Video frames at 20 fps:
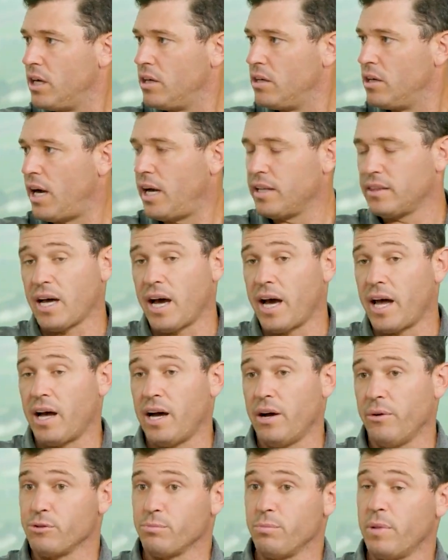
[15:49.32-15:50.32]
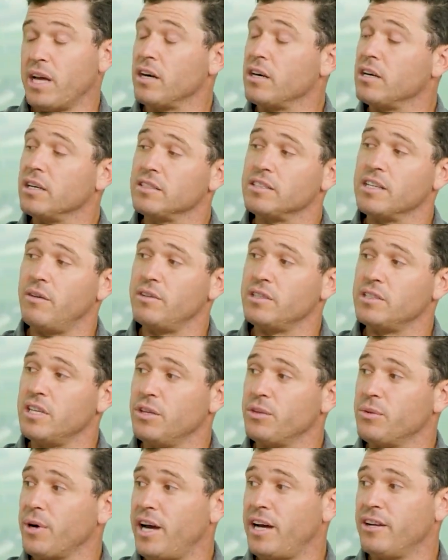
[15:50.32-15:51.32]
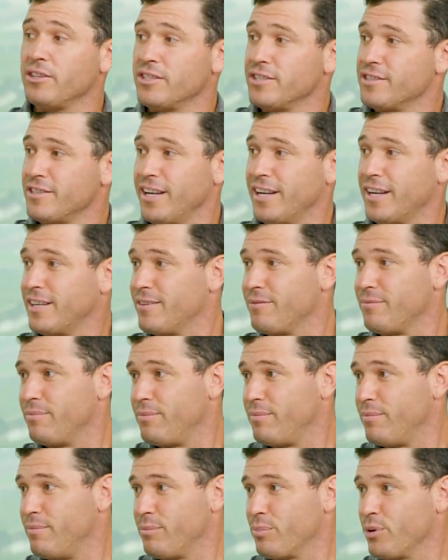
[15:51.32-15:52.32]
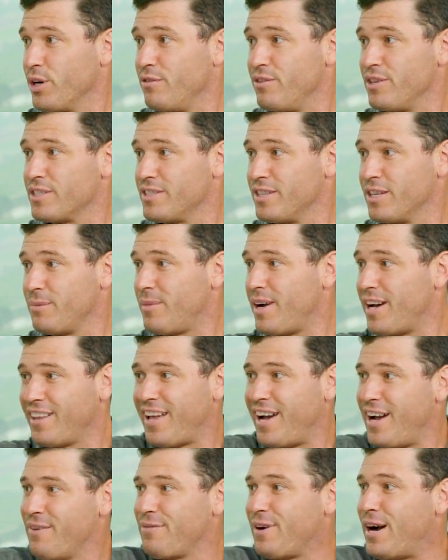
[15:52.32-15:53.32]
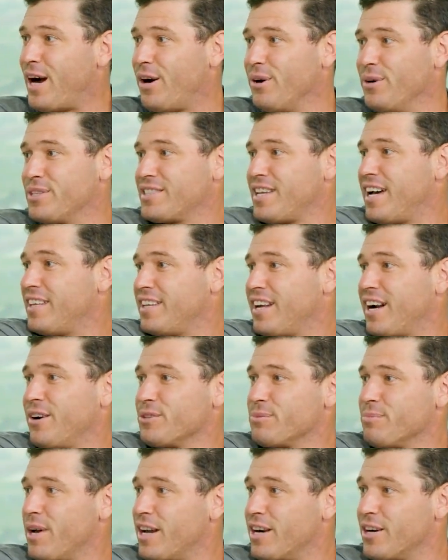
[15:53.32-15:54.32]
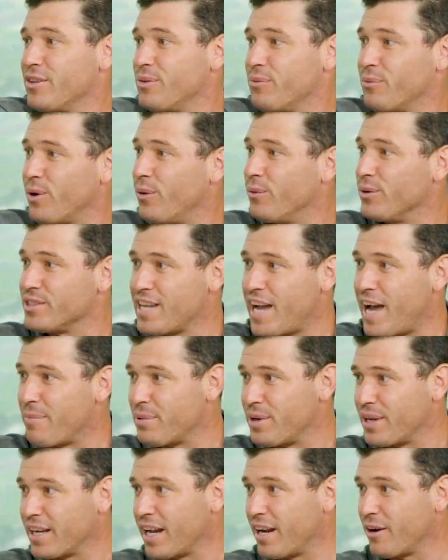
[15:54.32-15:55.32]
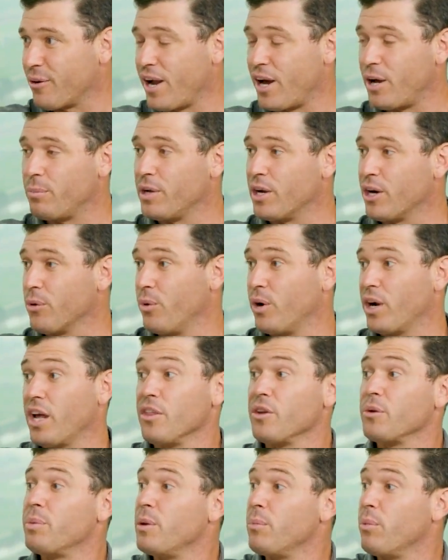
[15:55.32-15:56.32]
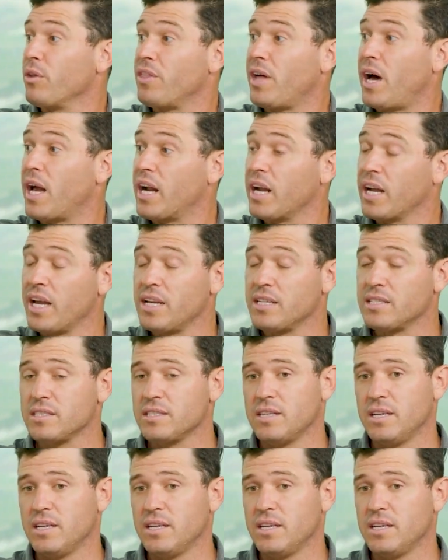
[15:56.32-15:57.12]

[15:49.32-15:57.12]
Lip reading: I thought I was better in the 17th round, just like previously in my life. I always thought that I was better than what was happening around me or what other people thought, I guess.